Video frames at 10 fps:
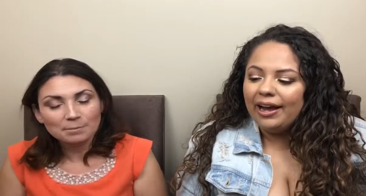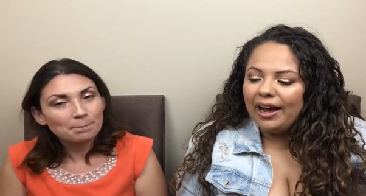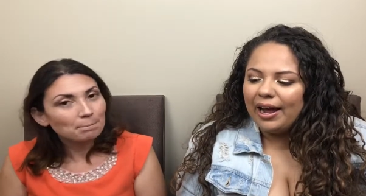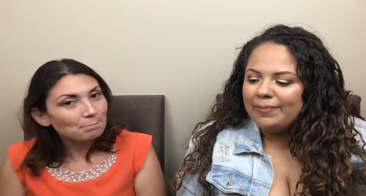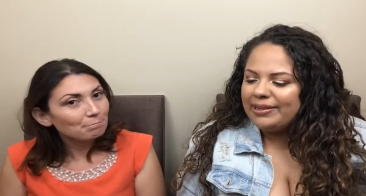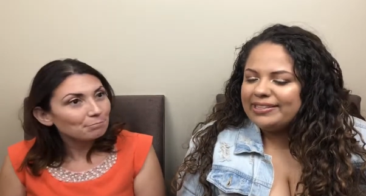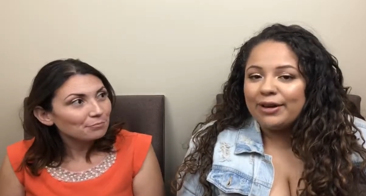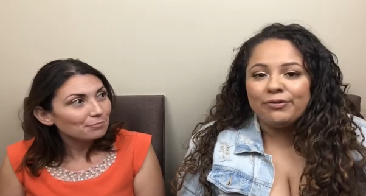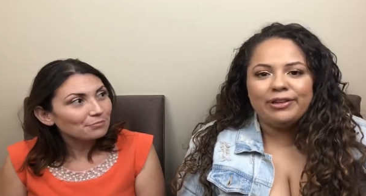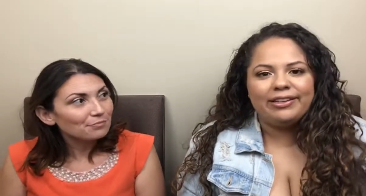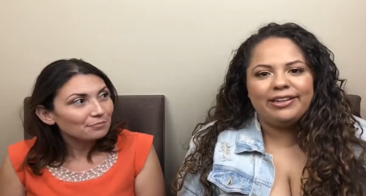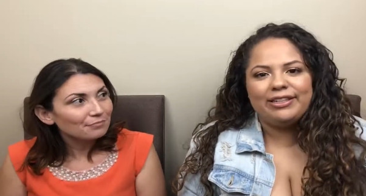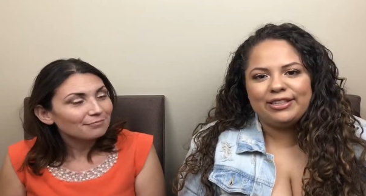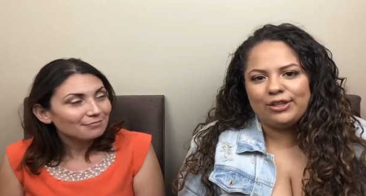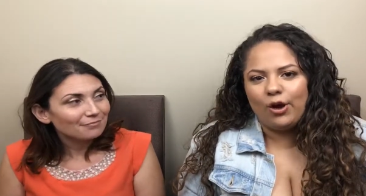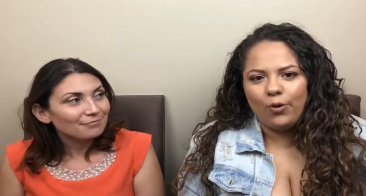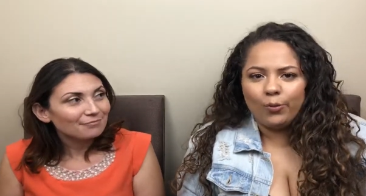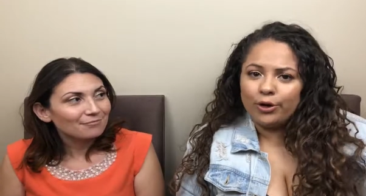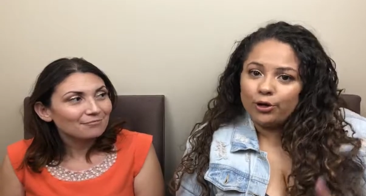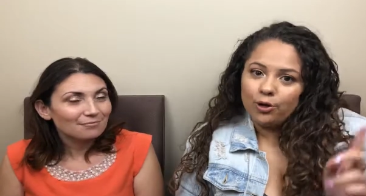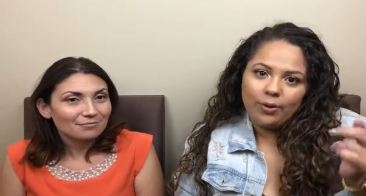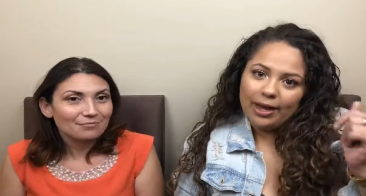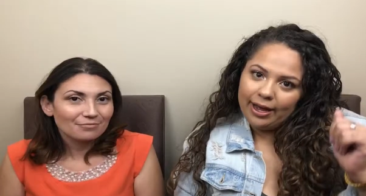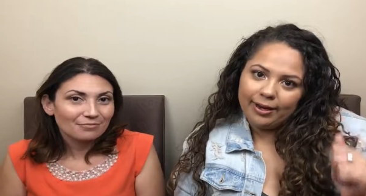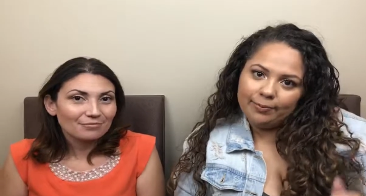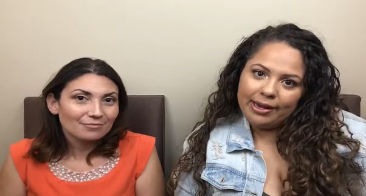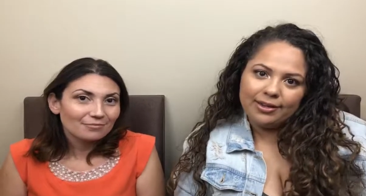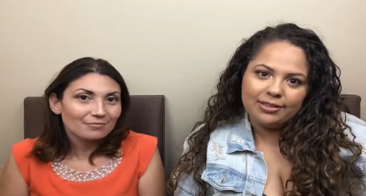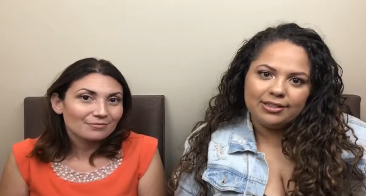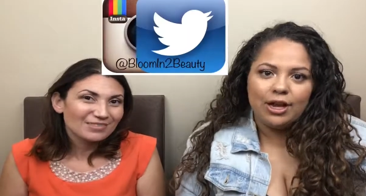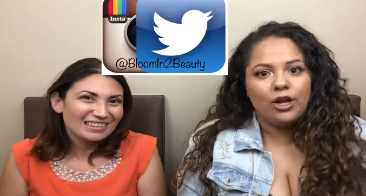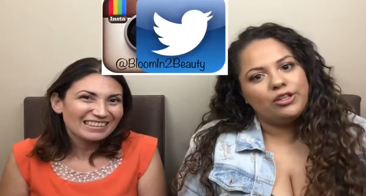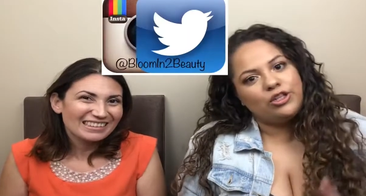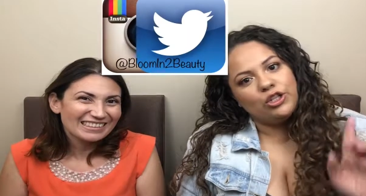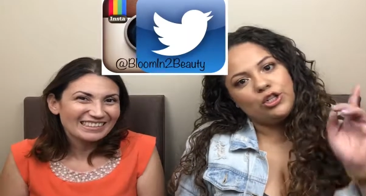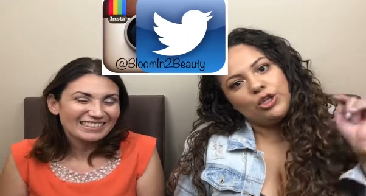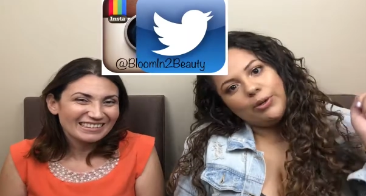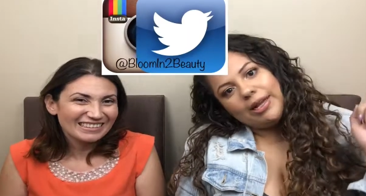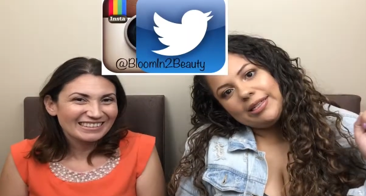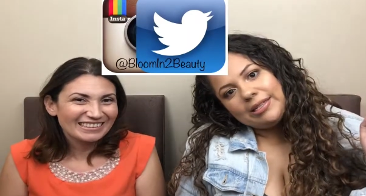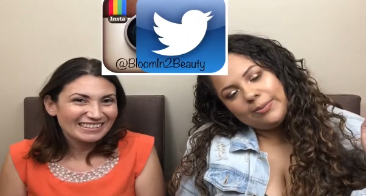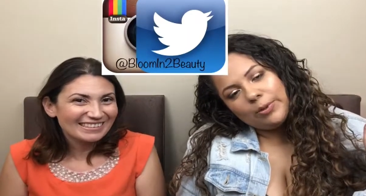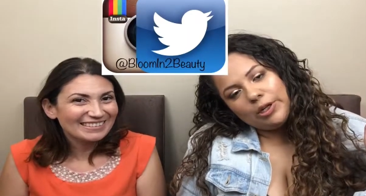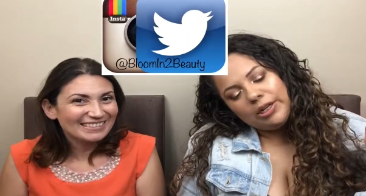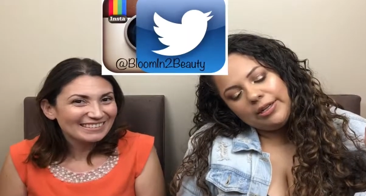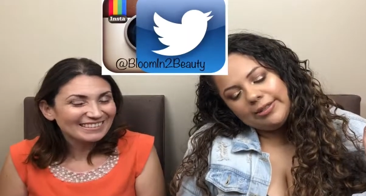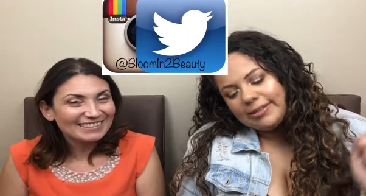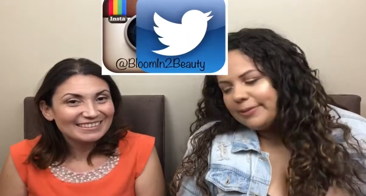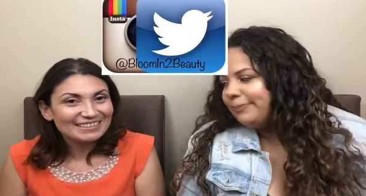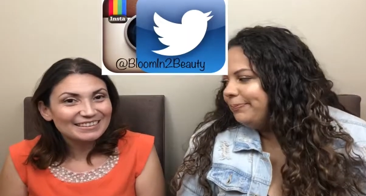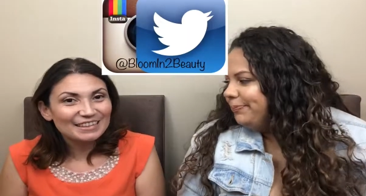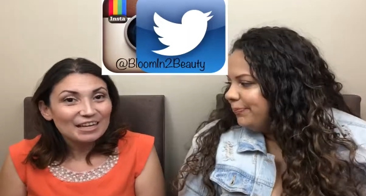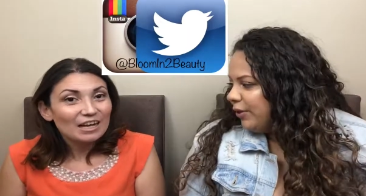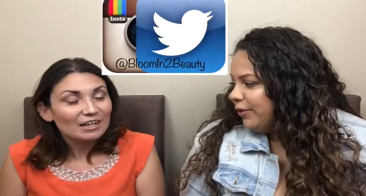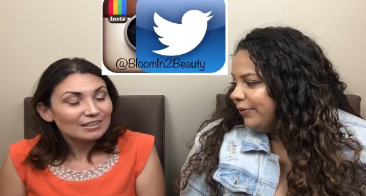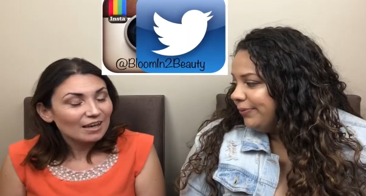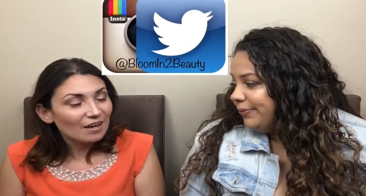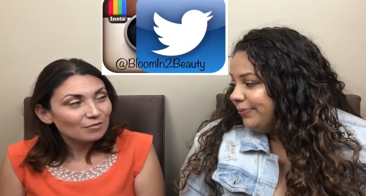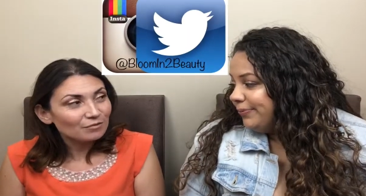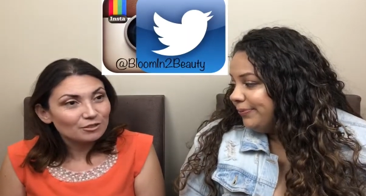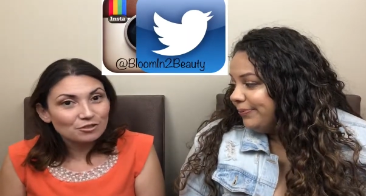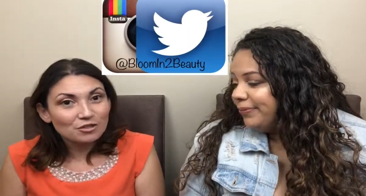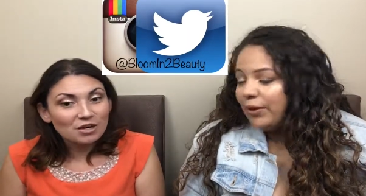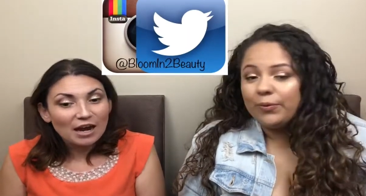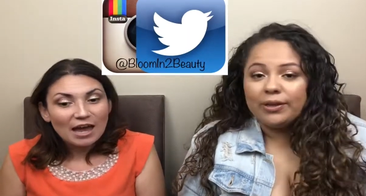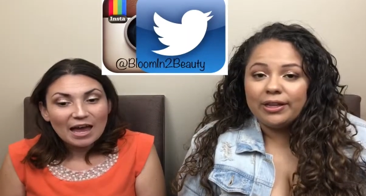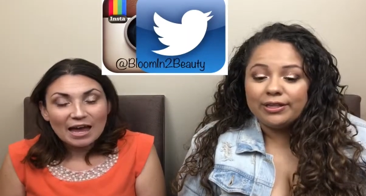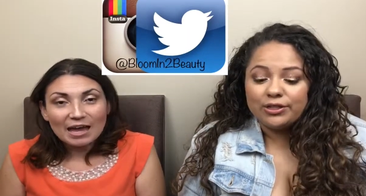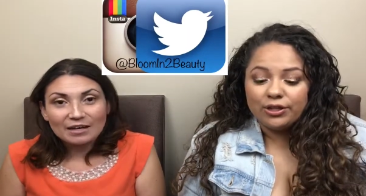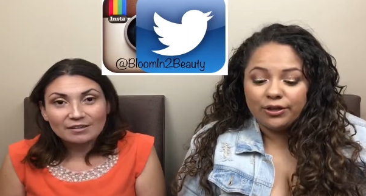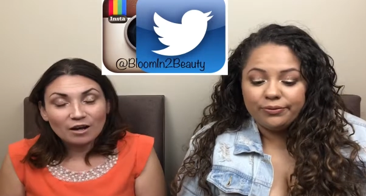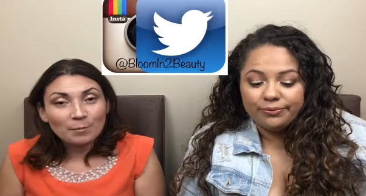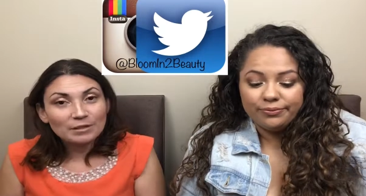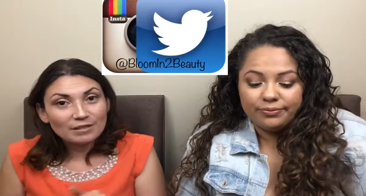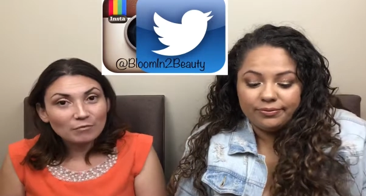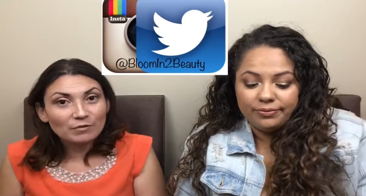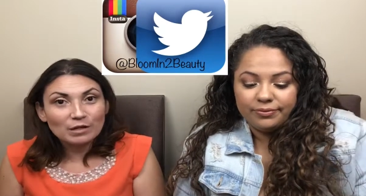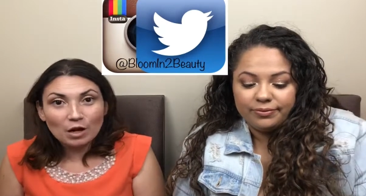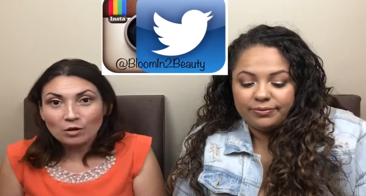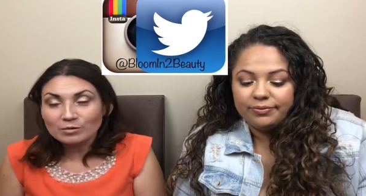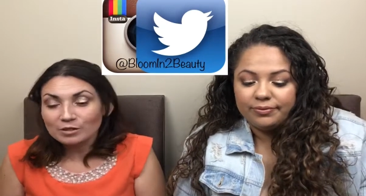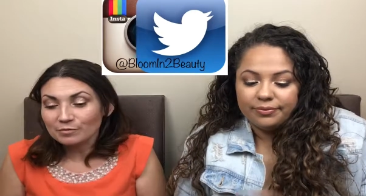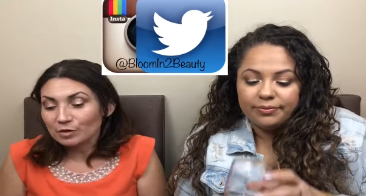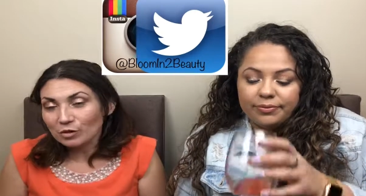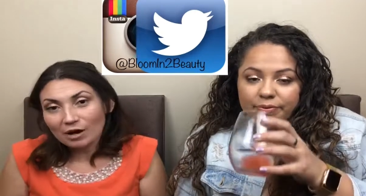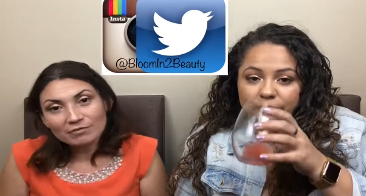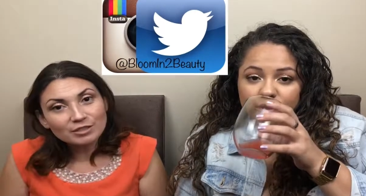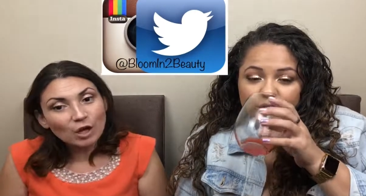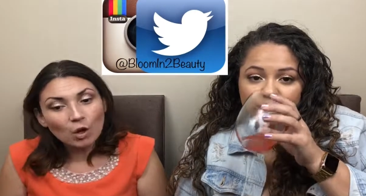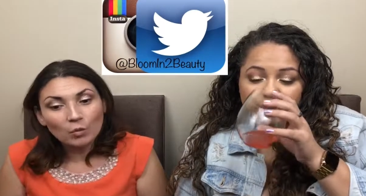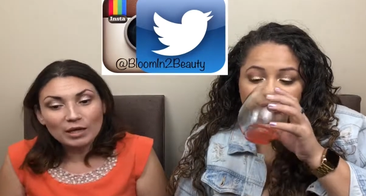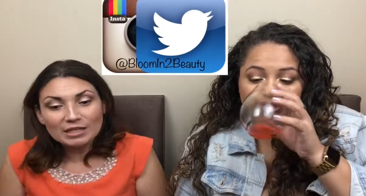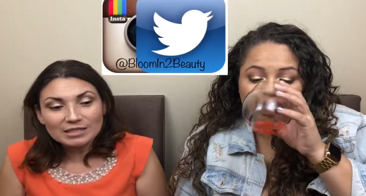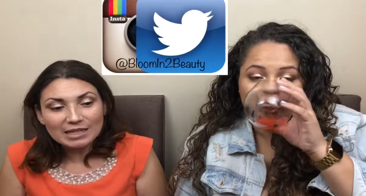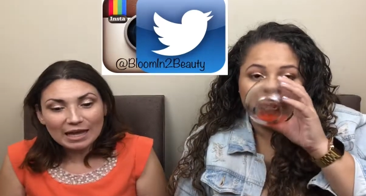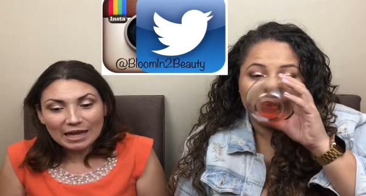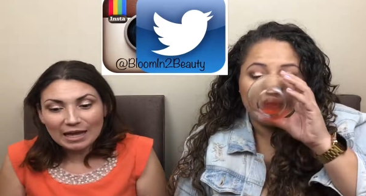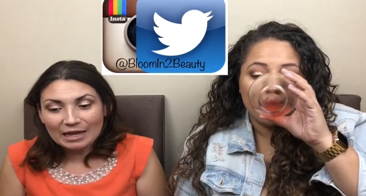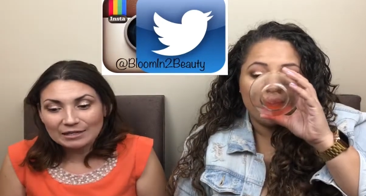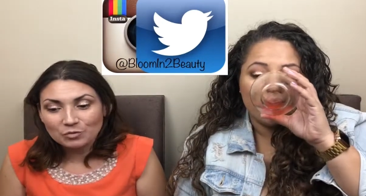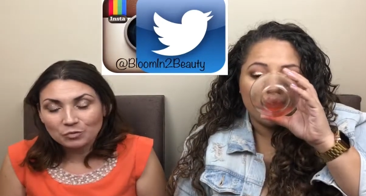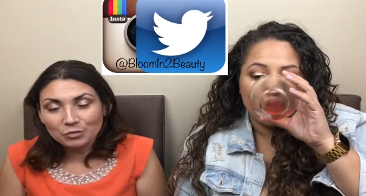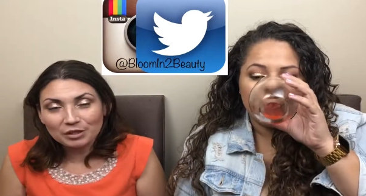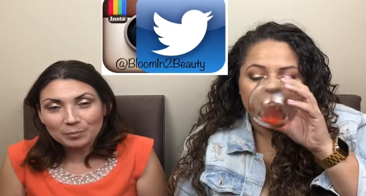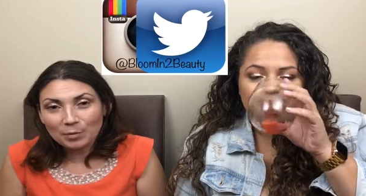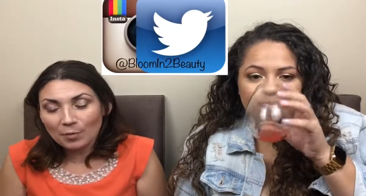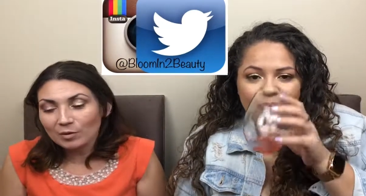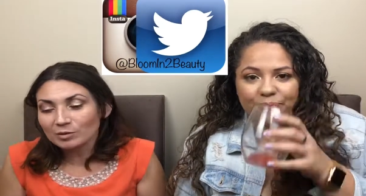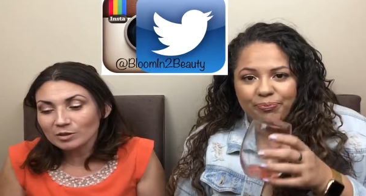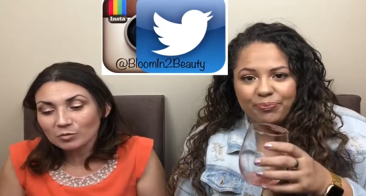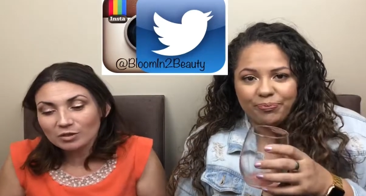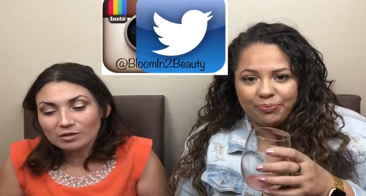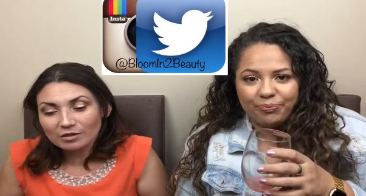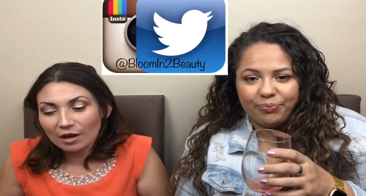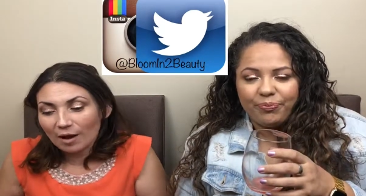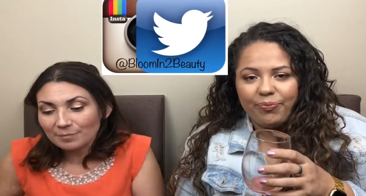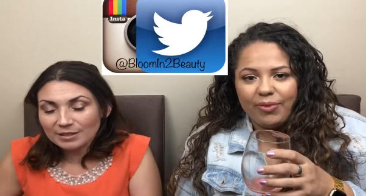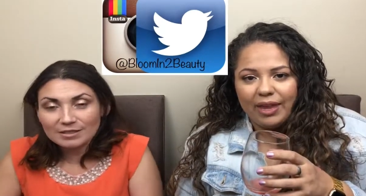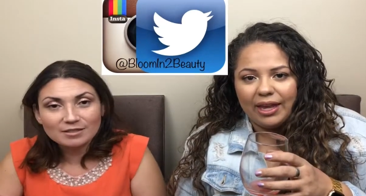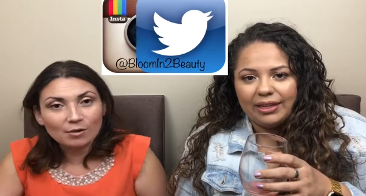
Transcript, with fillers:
Speaker 1: I mean, definitely let us know. Were you at IMATS? Did you get some goodies? Yeah, for
Speaker 2: sure. And comment down below, subscribe as always, and we'll keep you posted with updates